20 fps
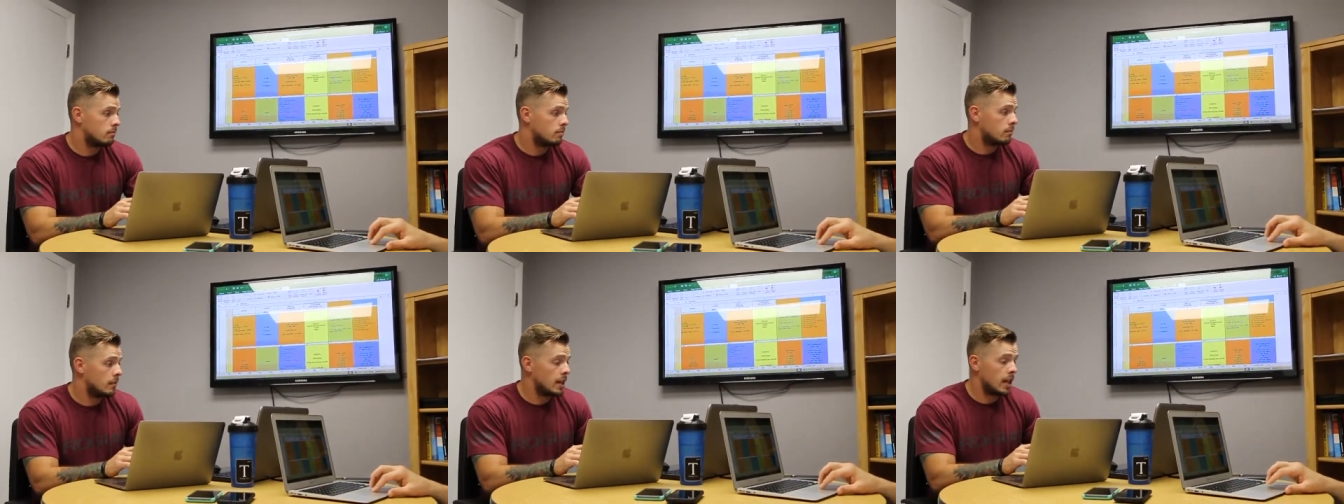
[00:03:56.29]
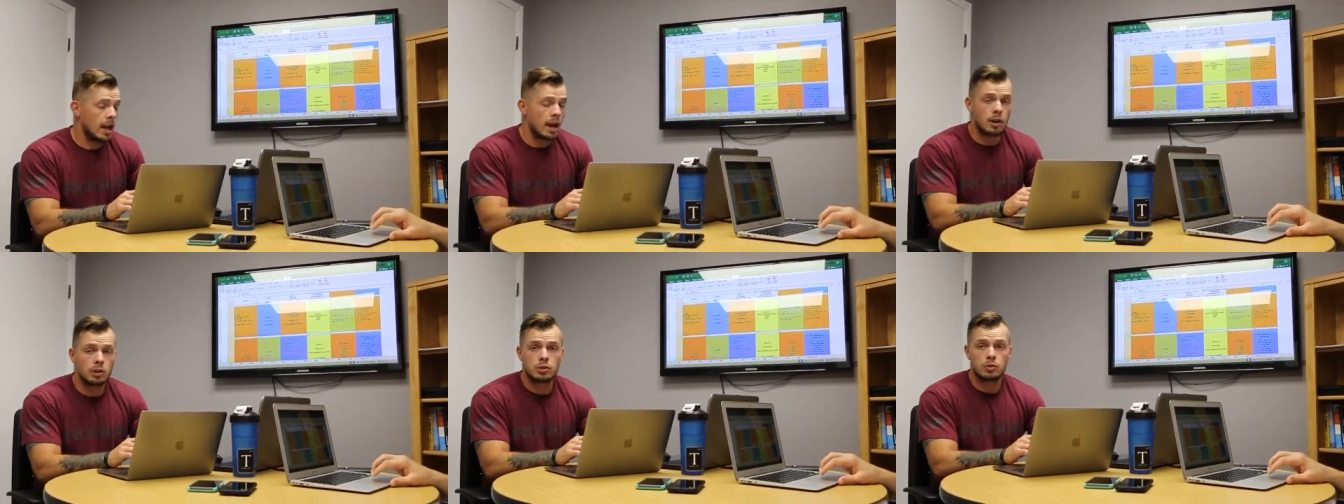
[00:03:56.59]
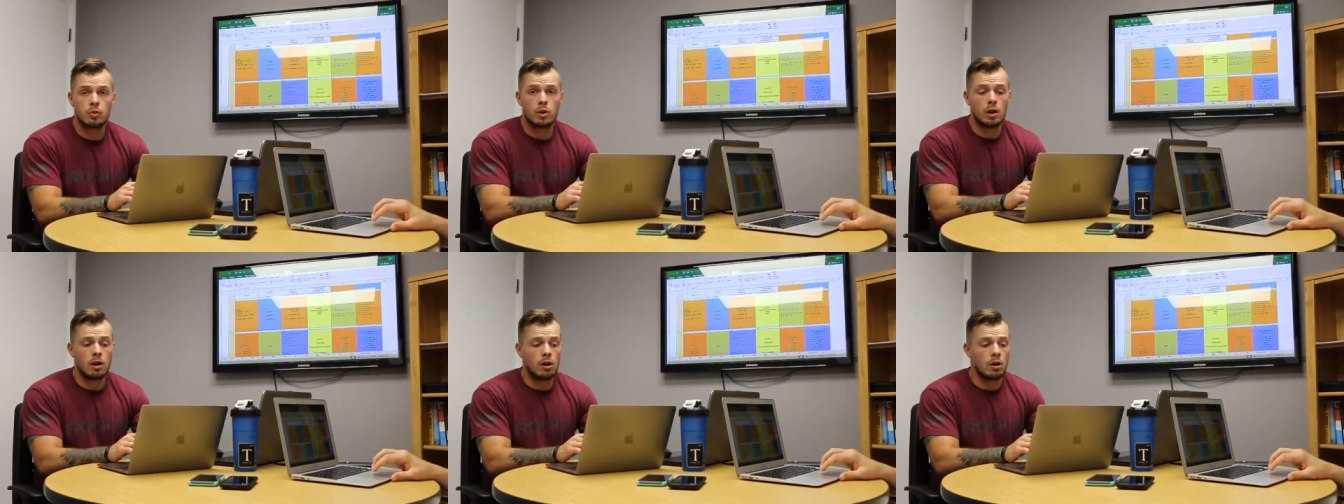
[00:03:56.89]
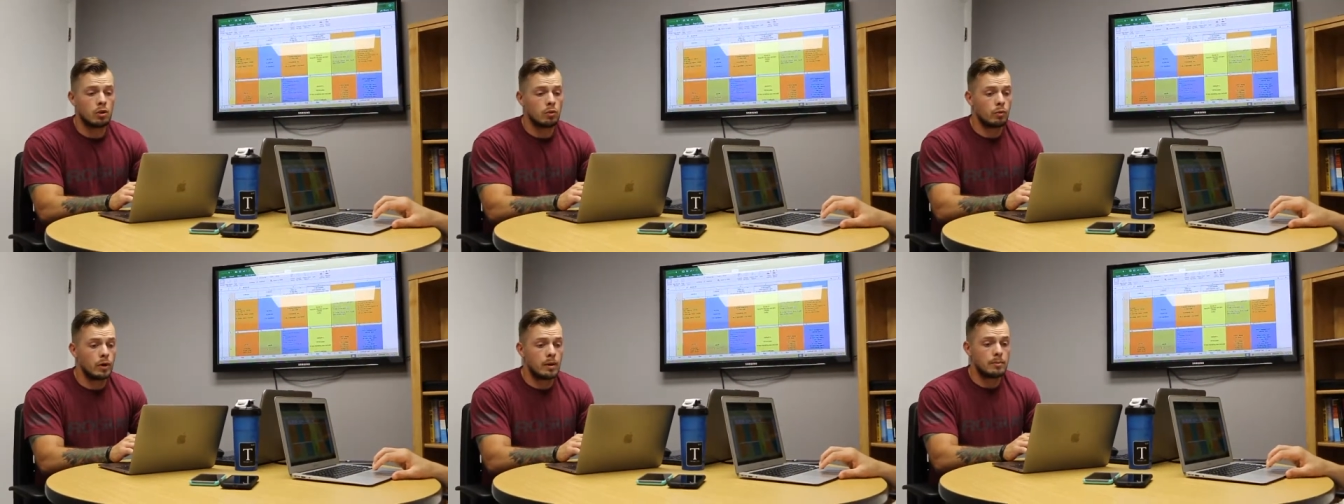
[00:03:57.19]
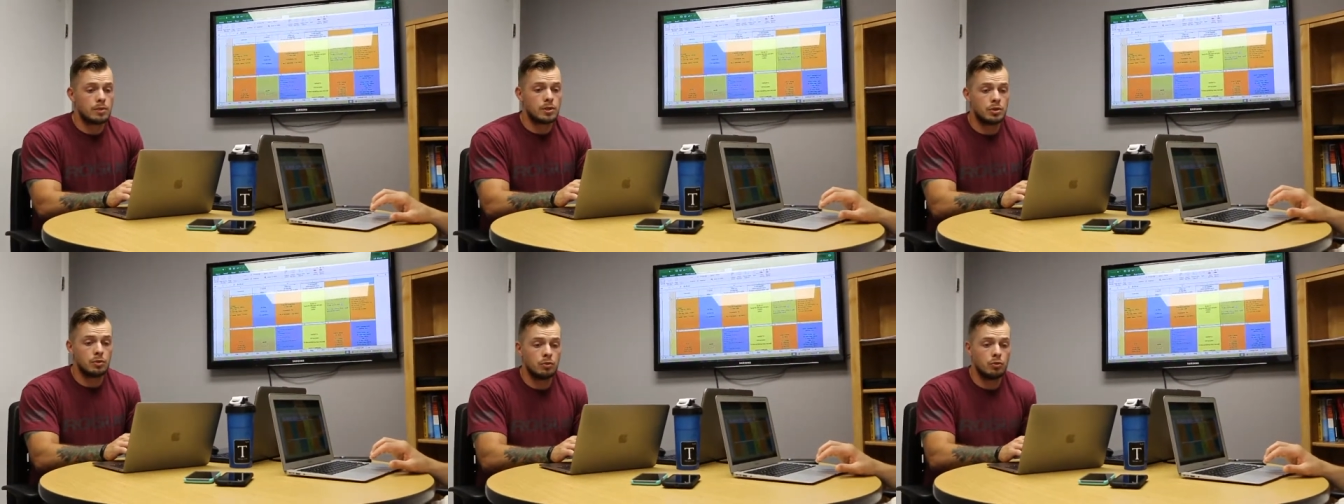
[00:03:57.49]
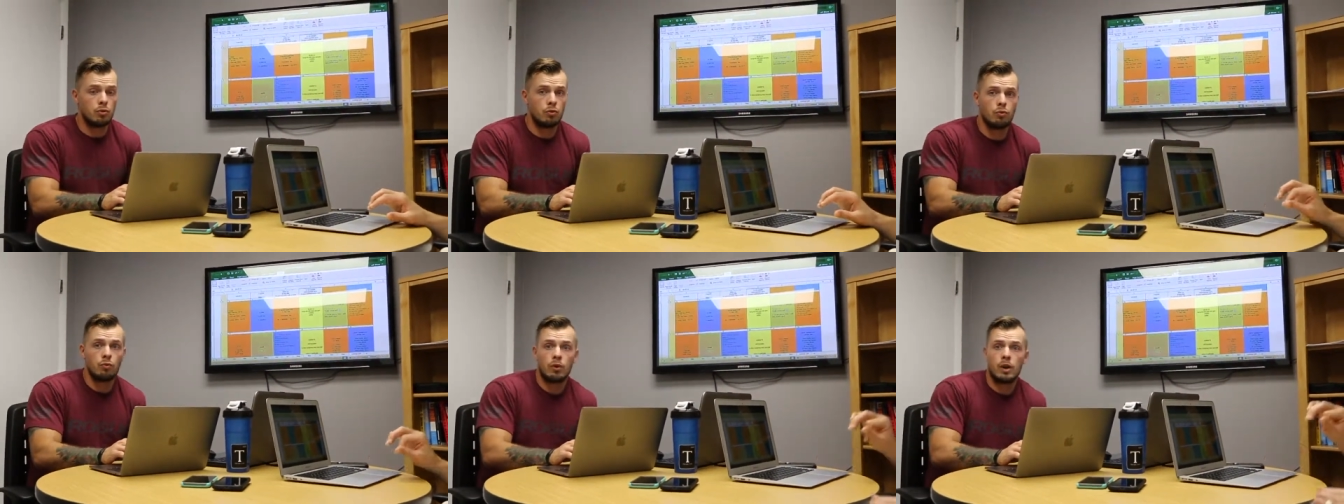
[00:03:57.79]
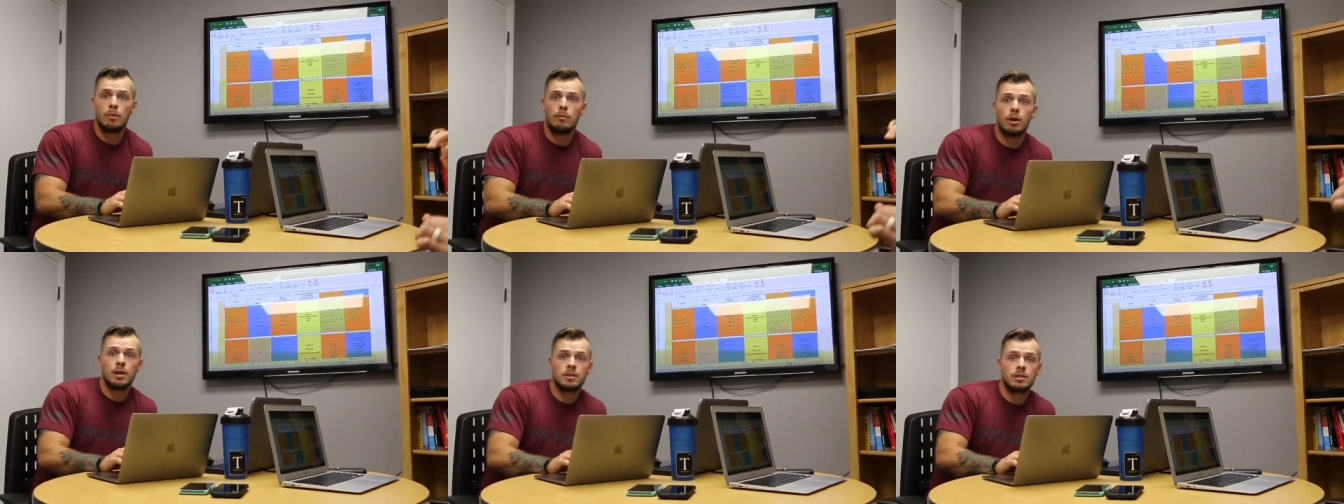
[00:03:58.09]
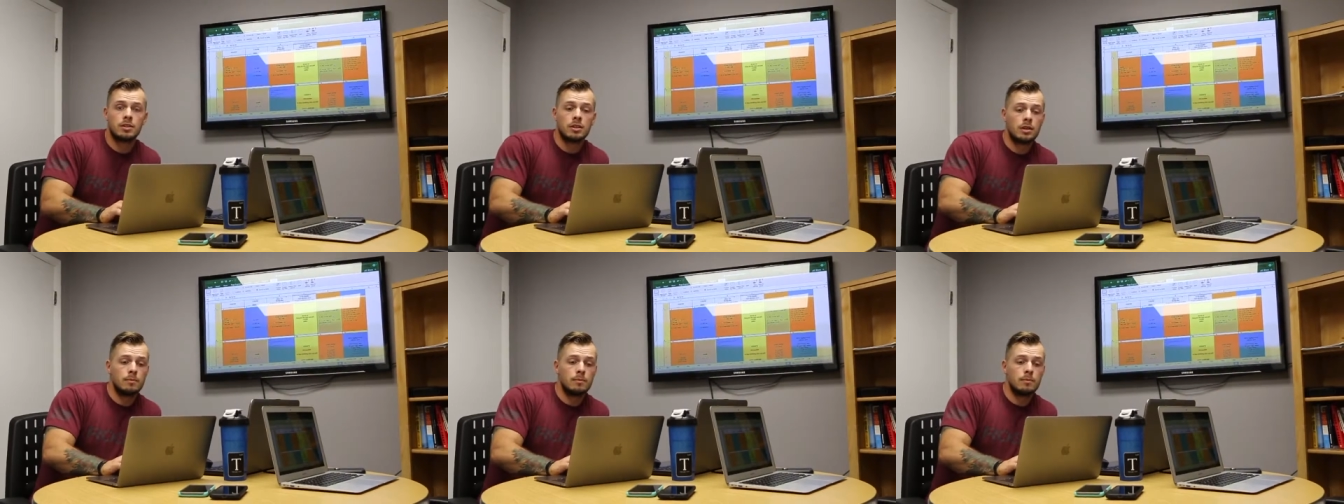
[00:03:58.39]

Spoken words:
the air squat all the way up to ring muscle